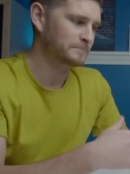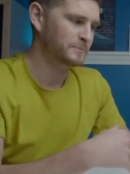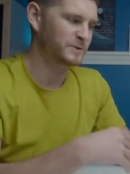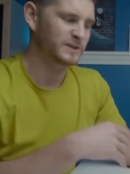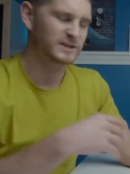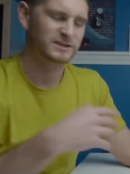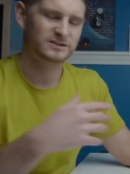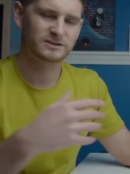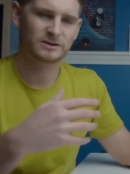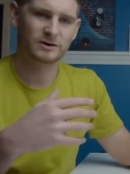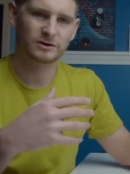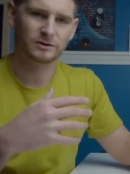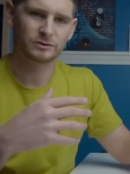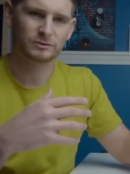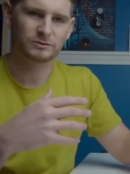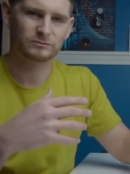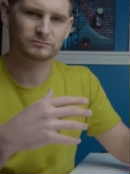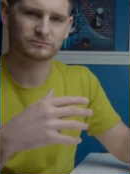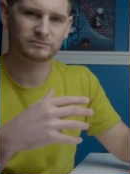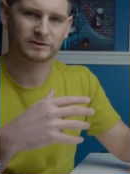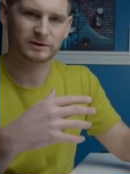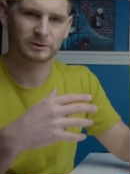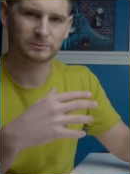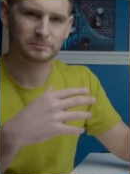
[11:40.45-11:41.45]
but there's no
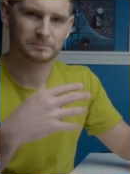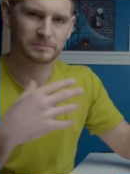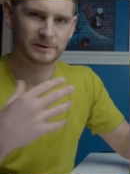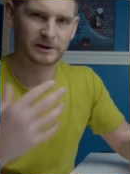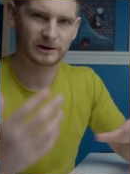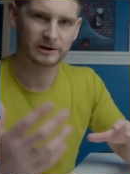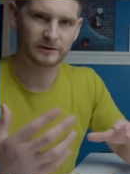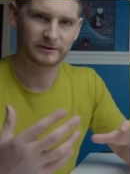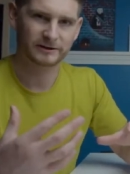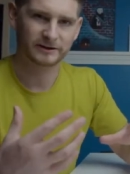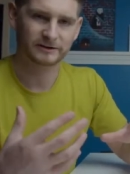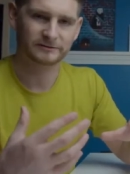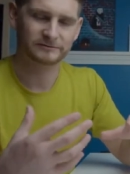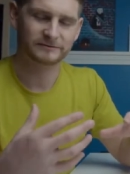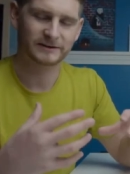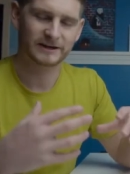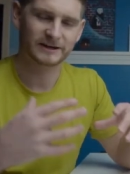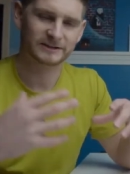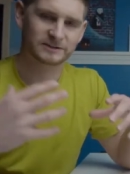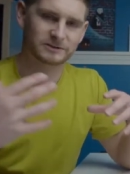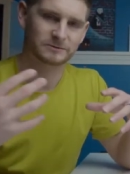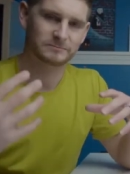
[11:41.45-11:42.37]
real blurring effect.